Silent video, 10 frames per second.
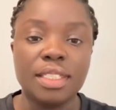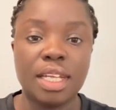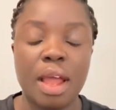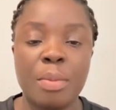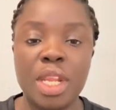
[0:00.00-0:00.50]

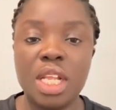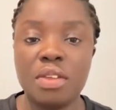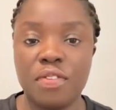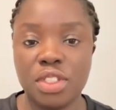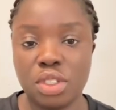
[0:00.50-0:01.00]
There are many
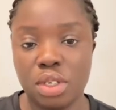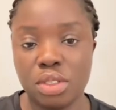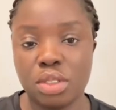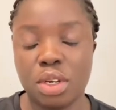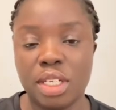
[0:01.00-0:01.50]

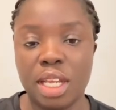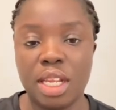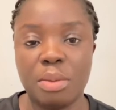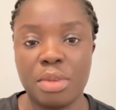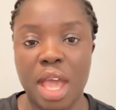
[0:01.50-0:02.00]
divisions on the
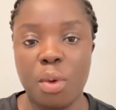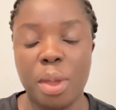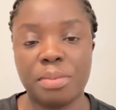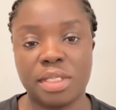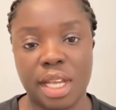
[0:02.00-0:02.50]
NMBI
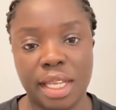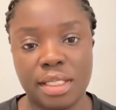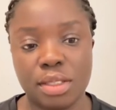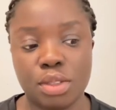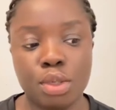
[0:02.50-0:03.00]
website.
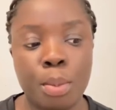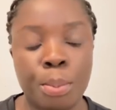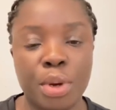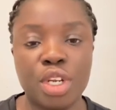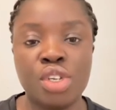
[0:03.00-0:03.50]
So,
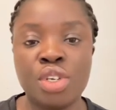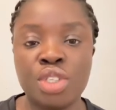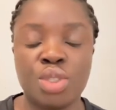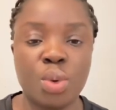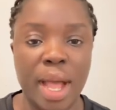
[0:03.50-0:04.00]
but
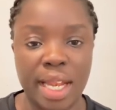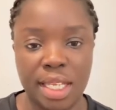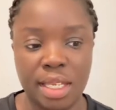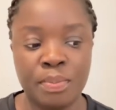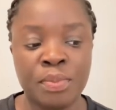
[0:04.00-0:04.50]

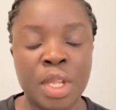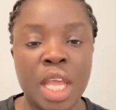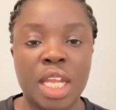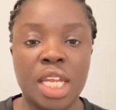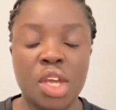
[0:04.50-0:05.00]
usually,
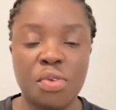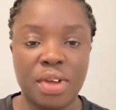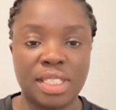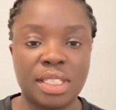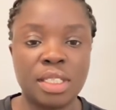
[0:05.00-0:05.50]
the
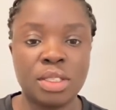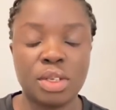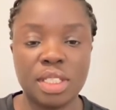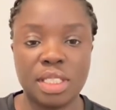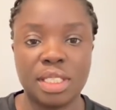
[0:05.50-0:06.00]
overseas
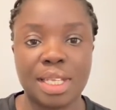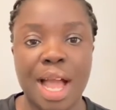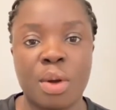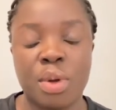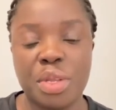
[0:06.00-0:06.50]
nurses
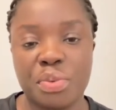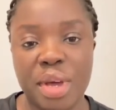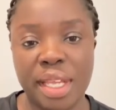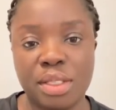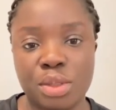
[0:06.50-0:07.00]
are
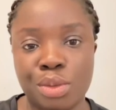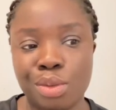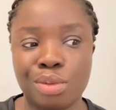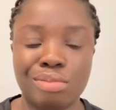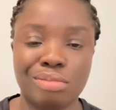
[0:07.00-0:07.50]
qualified
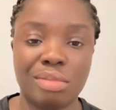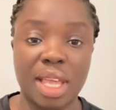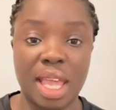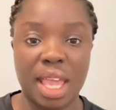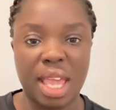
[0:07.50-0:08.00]
to
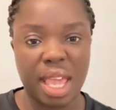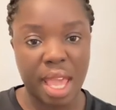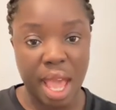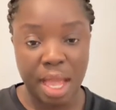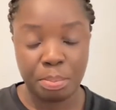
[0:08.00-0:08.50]

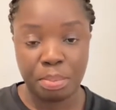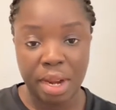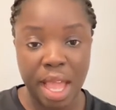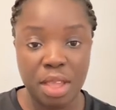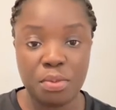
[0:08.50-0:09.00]

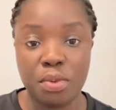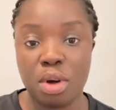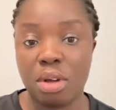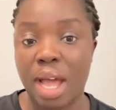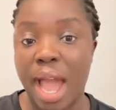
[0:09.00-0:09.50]
apply
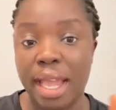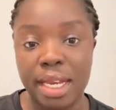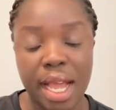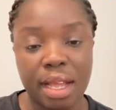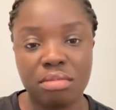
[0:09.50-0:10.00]
for
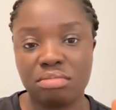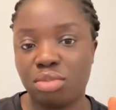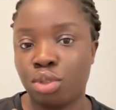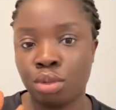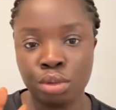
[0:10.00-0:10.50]
either
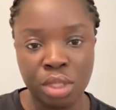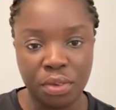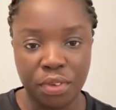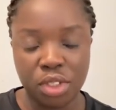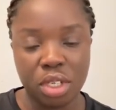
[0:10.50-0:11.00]
two
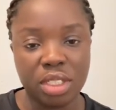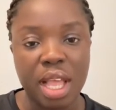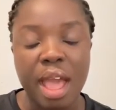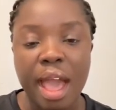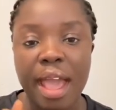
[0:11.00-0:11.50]
divisions,
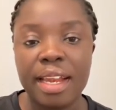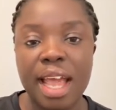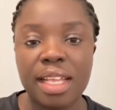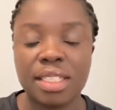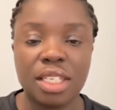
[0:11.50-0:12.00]

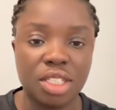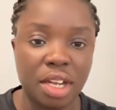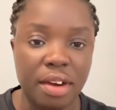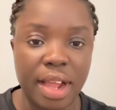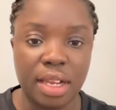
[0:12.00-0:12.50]
either as a
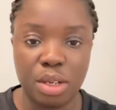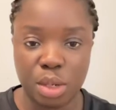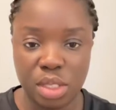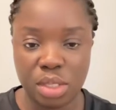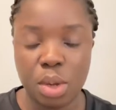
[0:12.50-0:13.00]
general
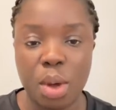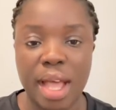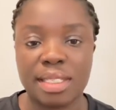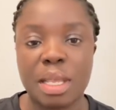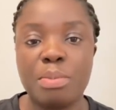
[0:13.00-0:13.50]
nurse or
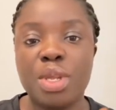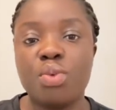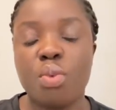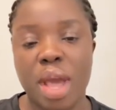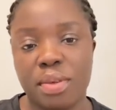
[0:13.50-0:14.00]
as a
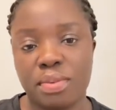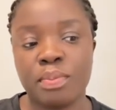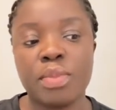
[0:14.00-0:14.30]
midwife.